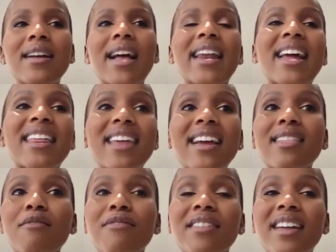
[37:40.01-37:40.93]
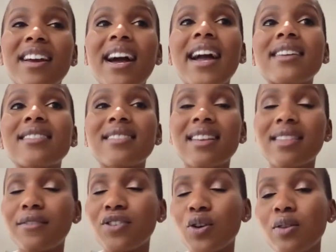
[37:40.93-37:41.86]
and I thank them for the kindness that
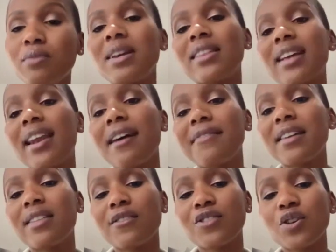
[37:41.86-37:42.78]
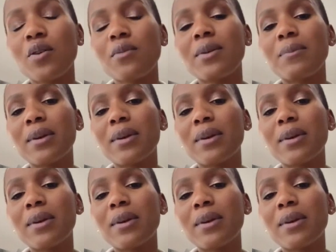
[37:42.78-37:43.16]
they've shown me and the love that they've shown me,